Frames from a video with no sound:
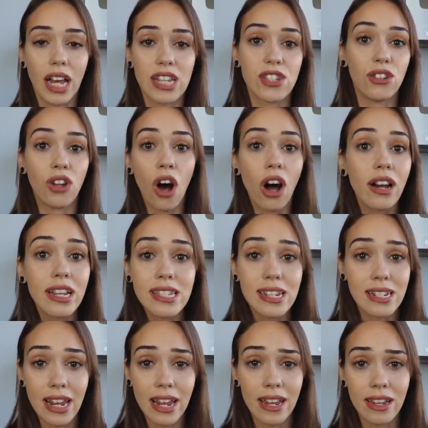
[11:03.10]
as long as
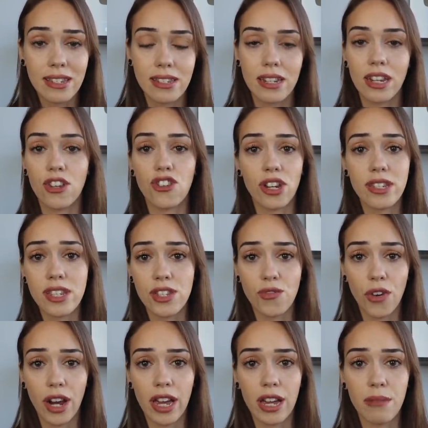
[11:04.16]
it takes to get justice
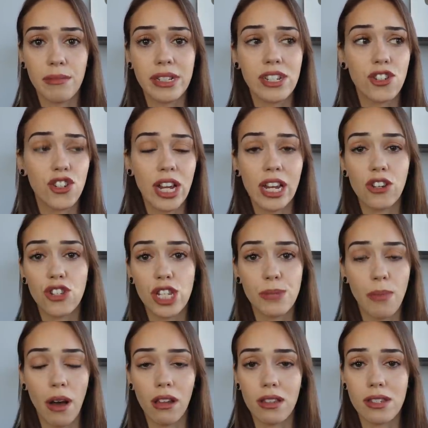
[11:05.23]
for him and to change
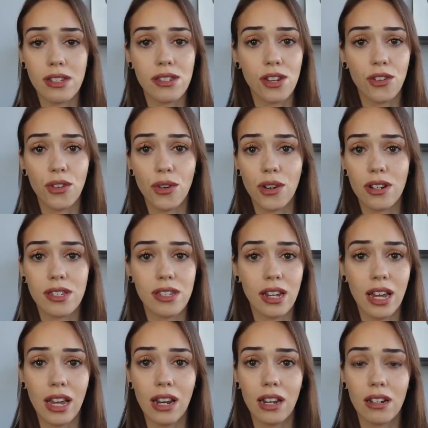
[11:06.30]
these policies in New York
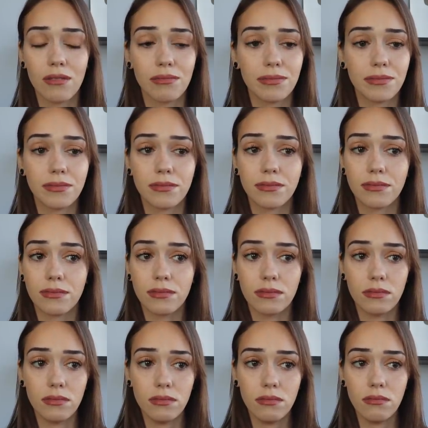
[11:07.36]
State
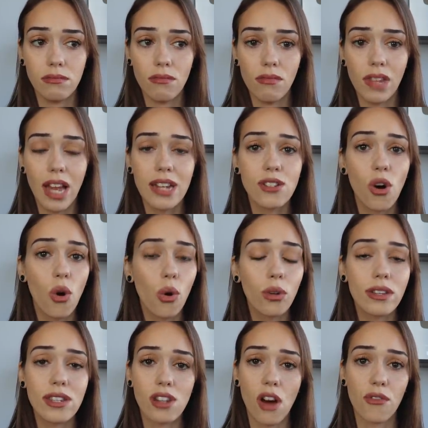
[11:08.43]
and to
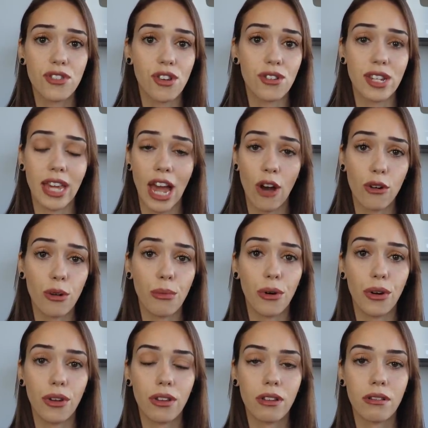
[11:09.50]
hold these officers
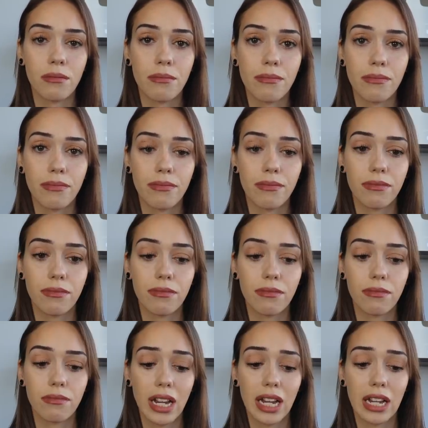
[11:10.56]
accountable.
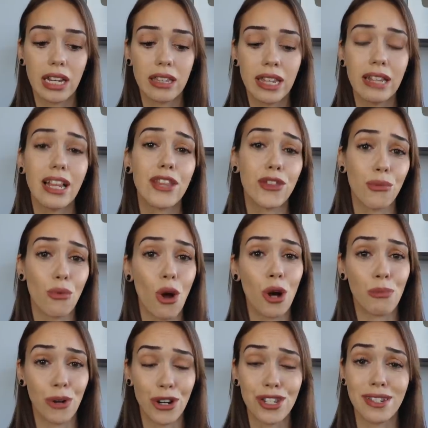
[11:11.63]
They let the
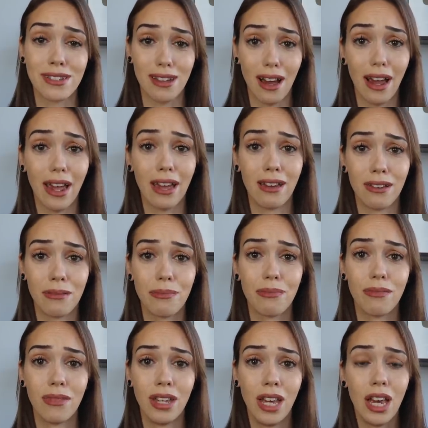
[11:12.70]
wrong person die.
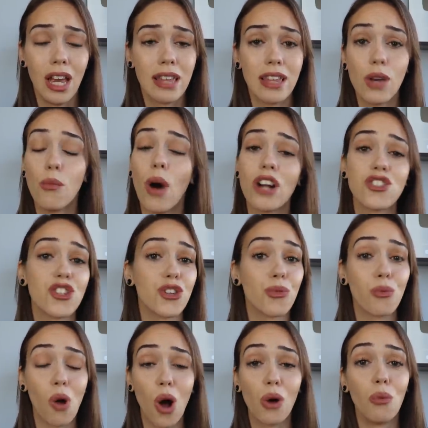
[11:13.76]
They watched the
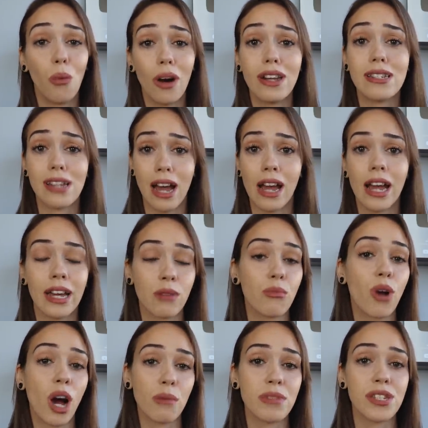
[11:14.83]
wrong one die, I can
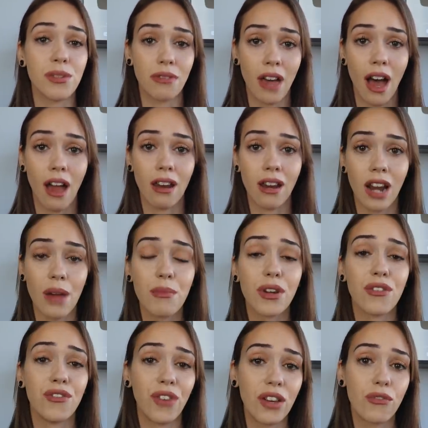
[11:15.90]
promise you that. And I'm
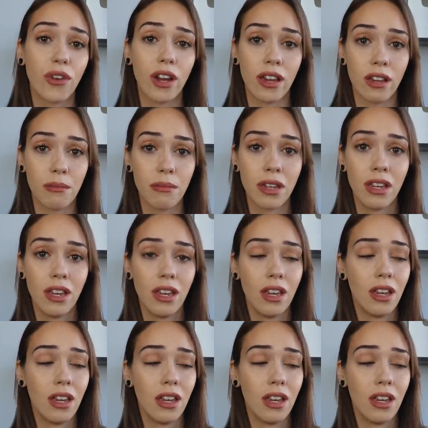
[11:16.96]
gonna fight for him